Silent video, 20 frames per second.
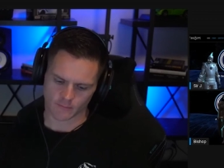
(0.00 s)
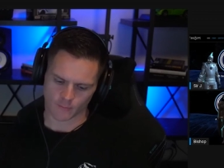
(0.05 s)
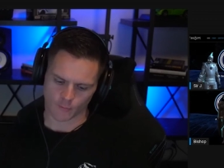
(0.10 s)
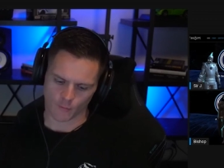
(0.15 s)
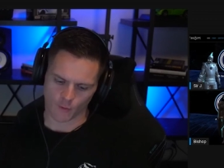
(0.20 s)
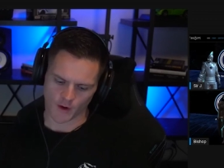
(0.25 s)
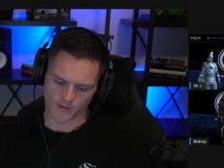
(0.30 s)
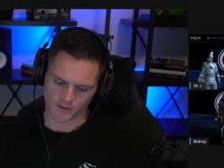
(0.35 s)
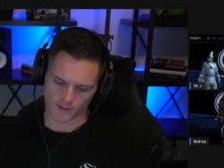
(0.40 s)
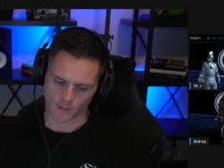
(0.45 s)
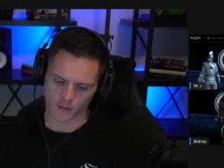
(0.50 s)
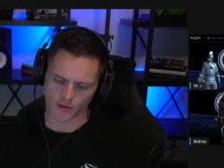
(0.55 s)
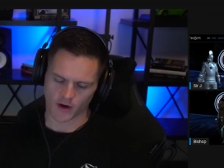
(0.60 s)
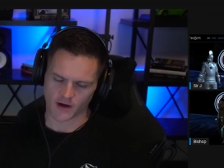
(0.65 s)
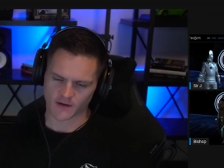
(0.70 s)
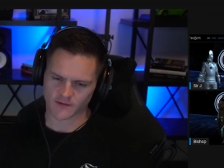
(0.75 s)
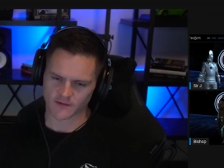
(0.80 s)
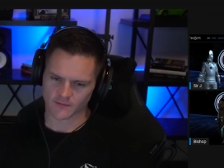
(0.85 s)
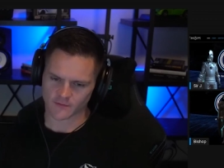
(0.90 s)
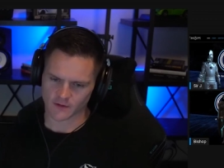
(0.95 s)
what the
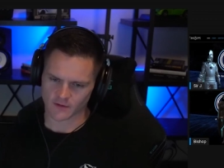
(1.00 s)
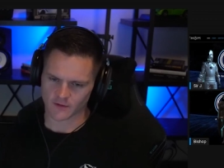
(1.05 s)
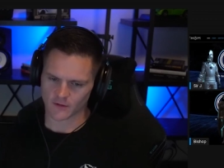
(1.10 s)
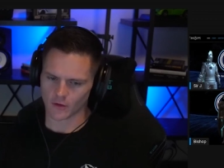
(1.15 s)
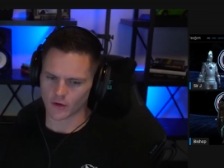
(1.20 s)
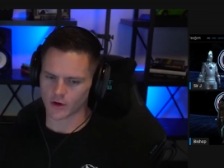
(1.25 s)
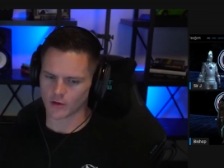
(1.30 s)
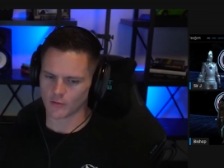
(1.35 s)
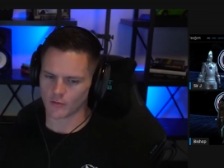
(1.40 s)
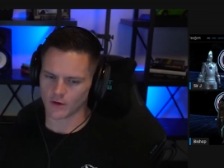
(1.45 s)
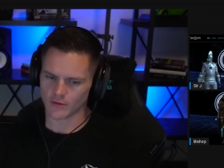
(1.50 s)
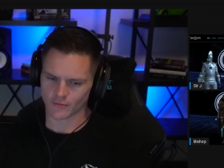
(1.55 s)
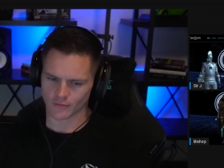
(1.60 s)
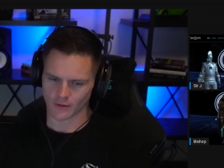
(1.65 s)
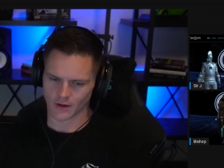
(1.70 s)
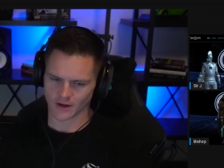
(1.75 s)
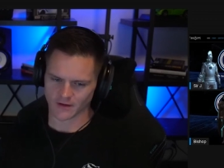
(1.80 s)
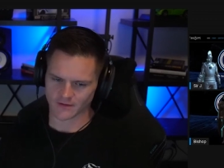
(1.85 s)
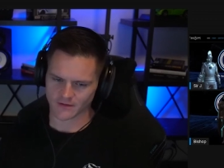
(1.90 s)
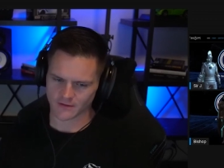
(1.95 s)
price of the token was
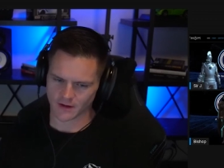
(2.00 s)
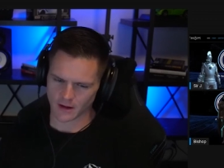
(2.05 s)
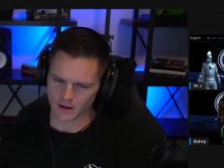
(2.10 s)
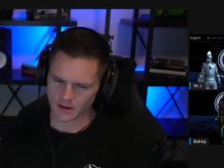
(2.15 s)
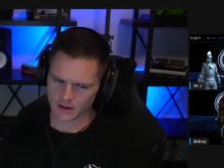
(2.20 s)
when I staked